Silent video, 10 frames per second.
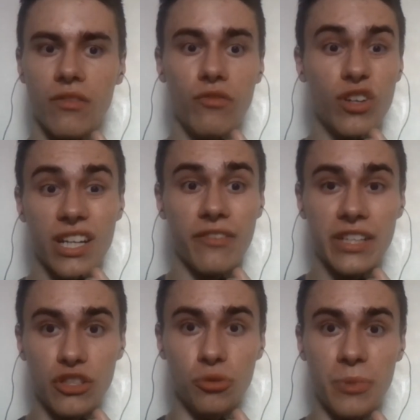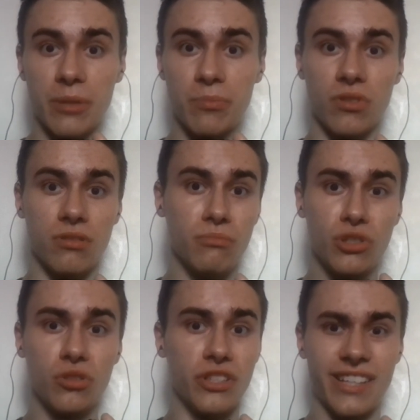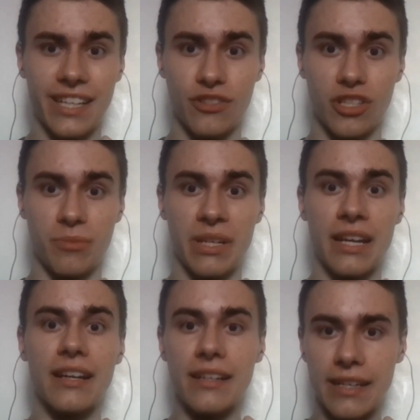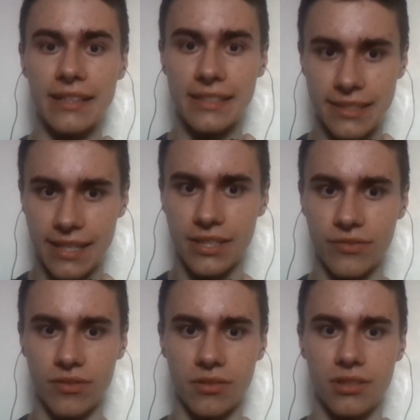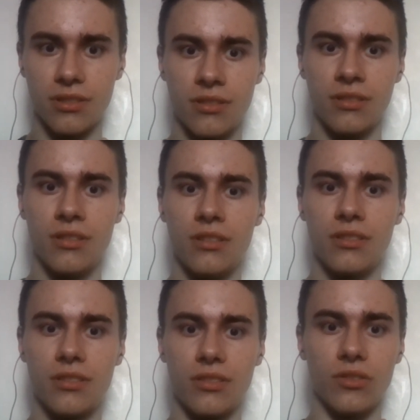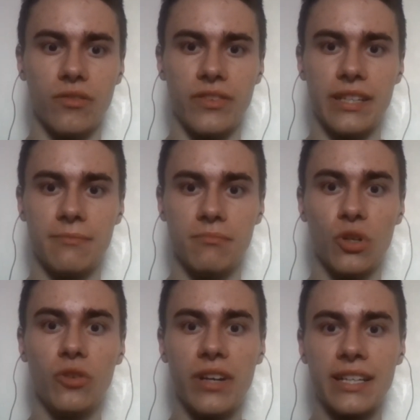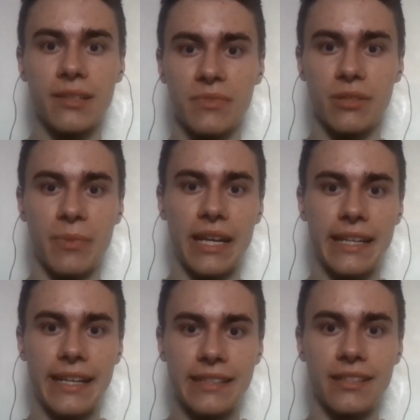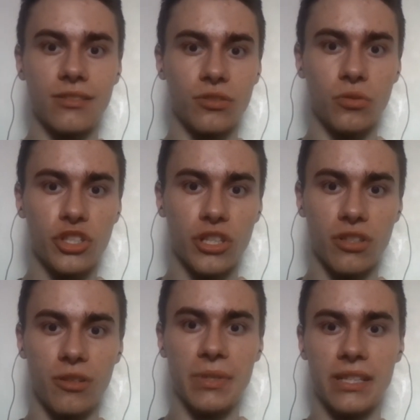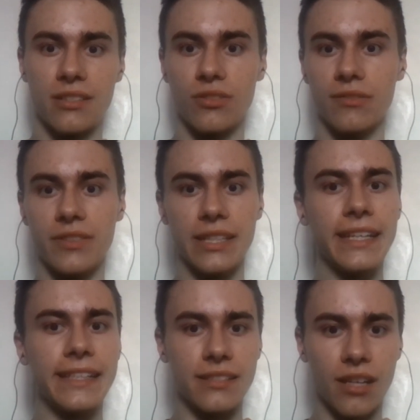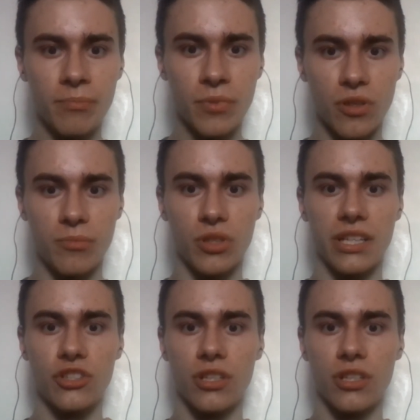Working with new people, you know, it can just be really stressful. So we overcame this by getting to know each other a bit, so we ease up among each